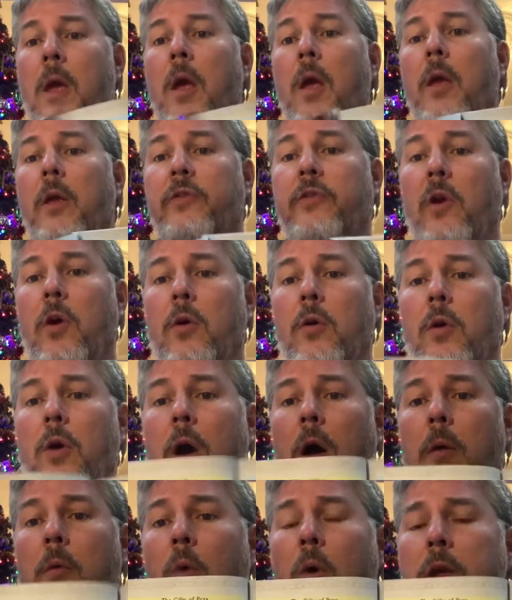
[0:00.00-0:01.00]

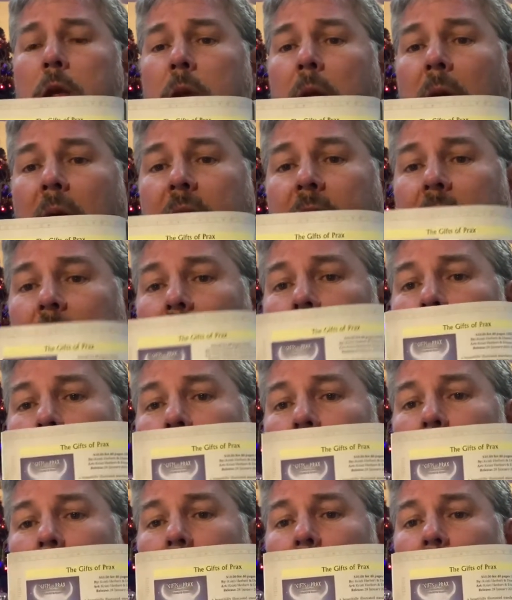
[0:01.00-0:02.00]
So what you get in
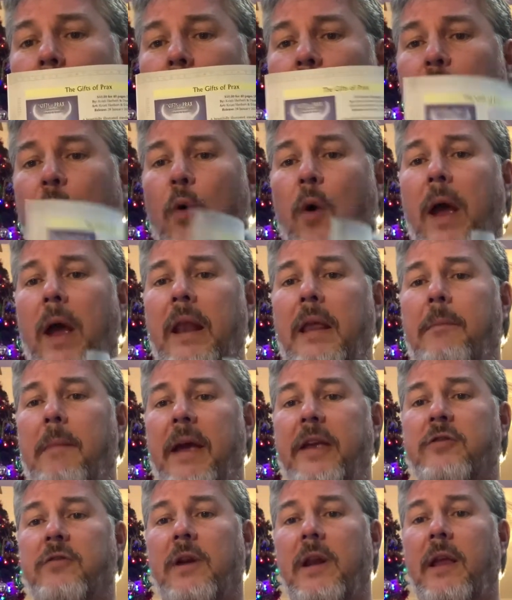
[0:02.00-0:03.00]
here is, for any
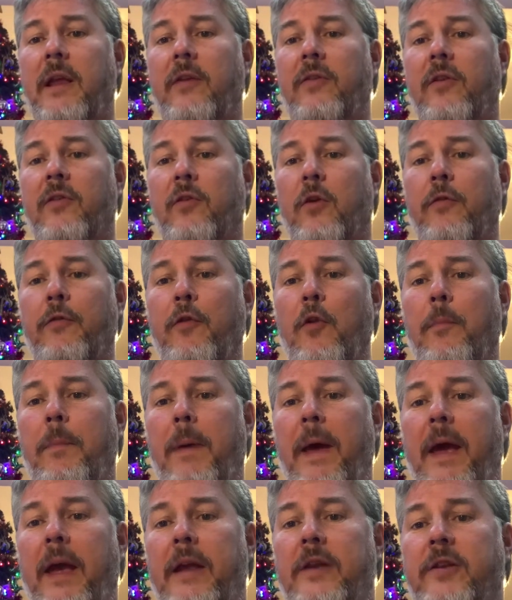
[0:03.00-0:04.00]
major release, it's got a full
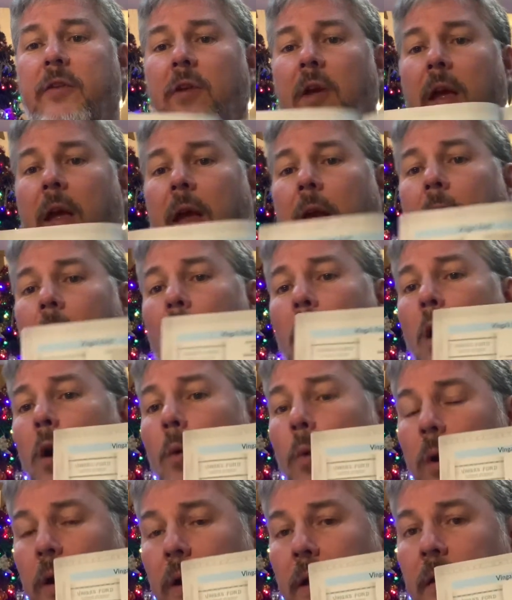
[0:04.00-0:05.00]
page saying
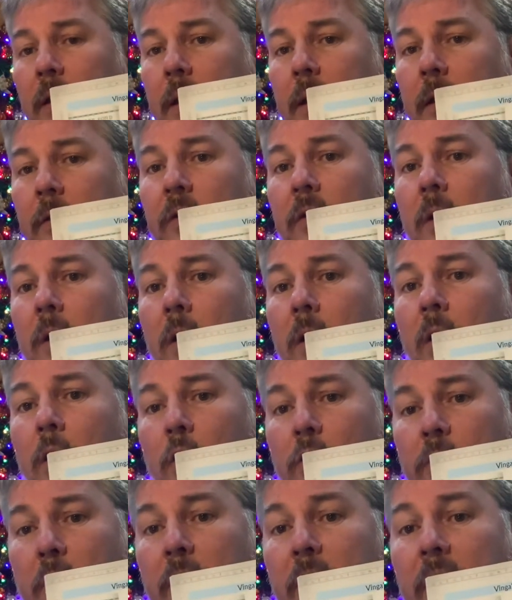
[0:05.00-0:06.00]
what it is, who
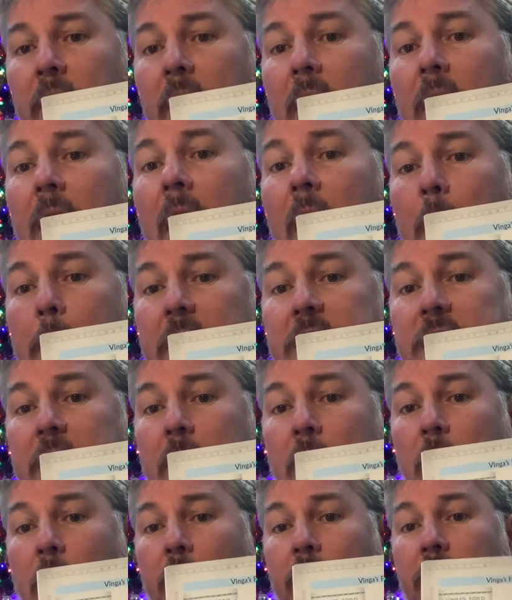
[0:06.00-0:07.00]
wrote it, how much it
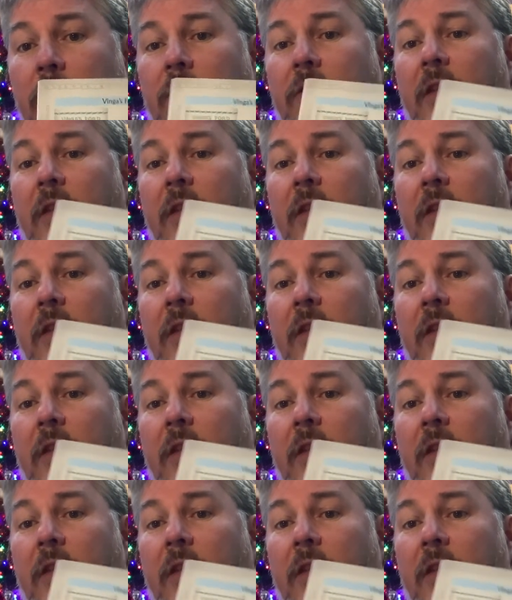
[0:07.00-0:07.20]
costs.